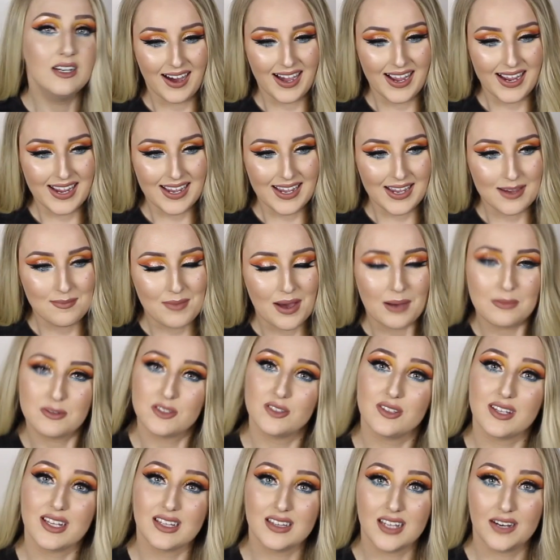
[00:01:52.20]
I am
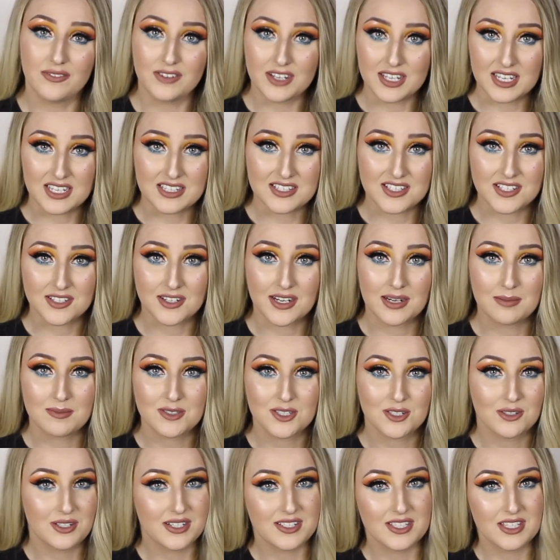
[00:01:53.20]
absolutely loving Instagram
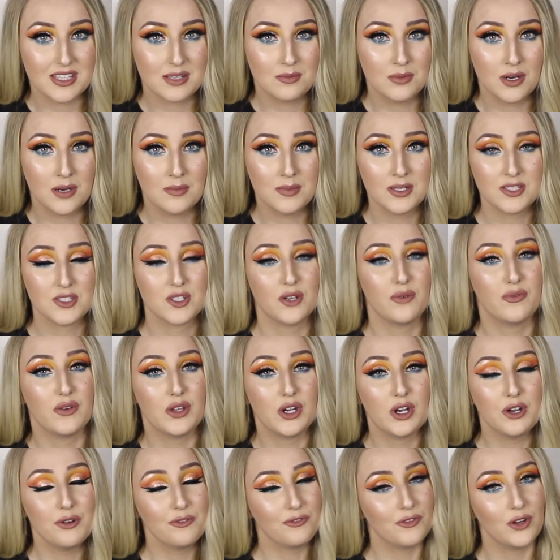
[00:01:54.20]
stories at the moment, so if
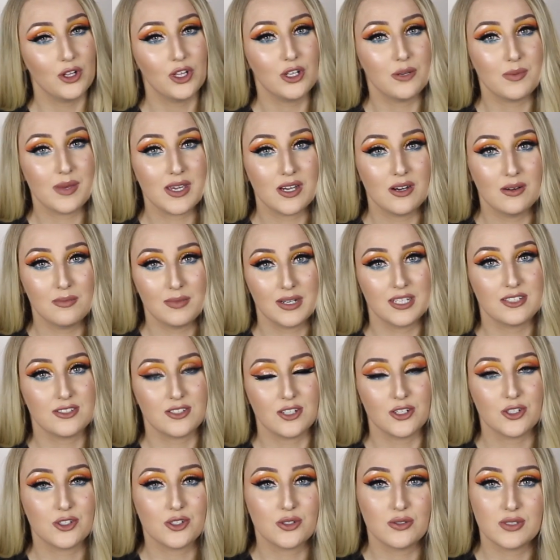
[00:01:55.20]
you don't follow me on my
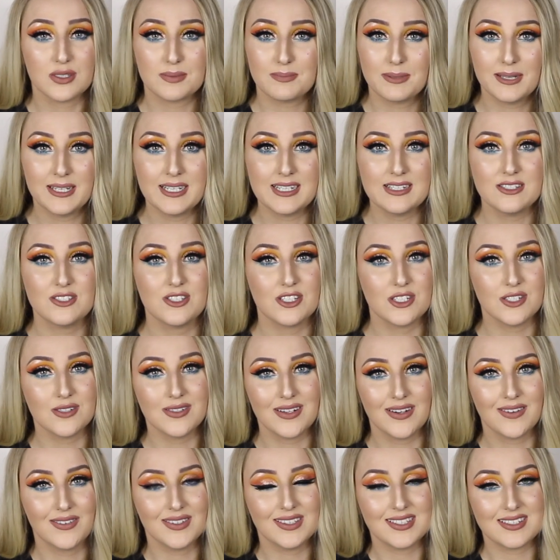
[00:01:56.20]
socials, please do.
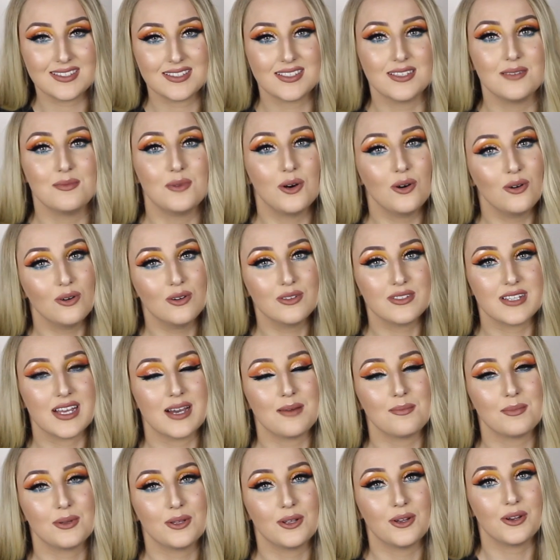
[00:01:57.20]
I will list them all
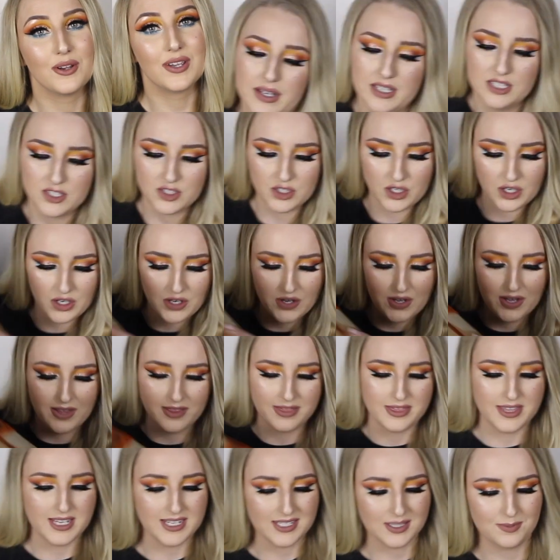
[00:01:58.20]
down below. So
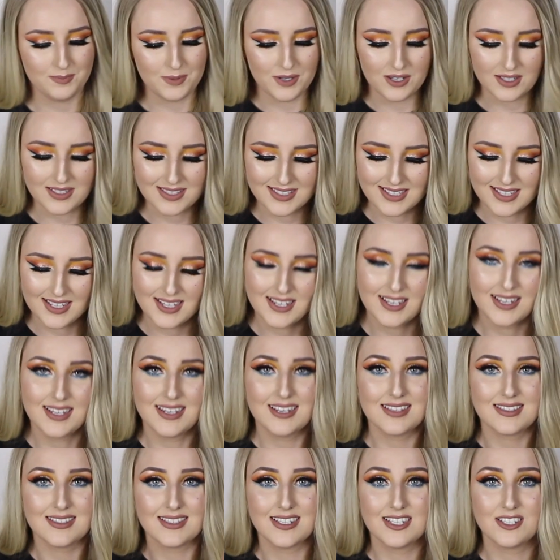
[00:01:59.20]
this box here
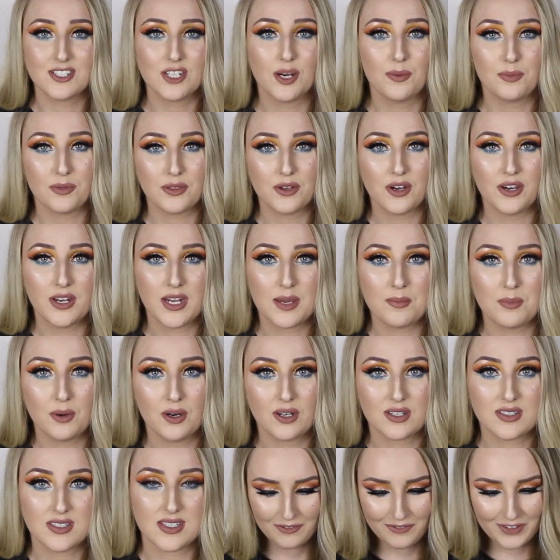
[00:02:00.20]
is the top thirty
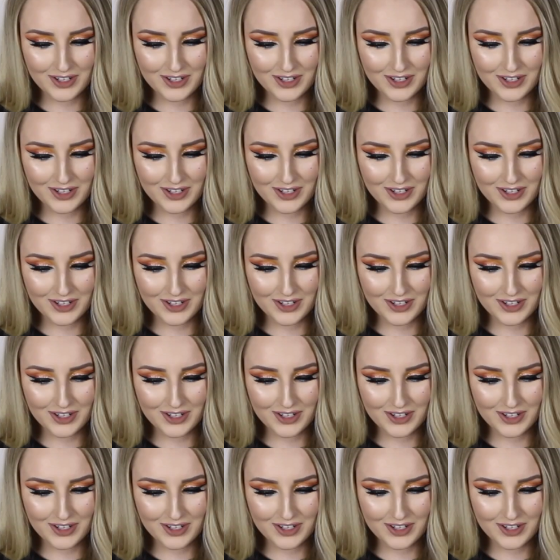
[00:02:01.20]
box.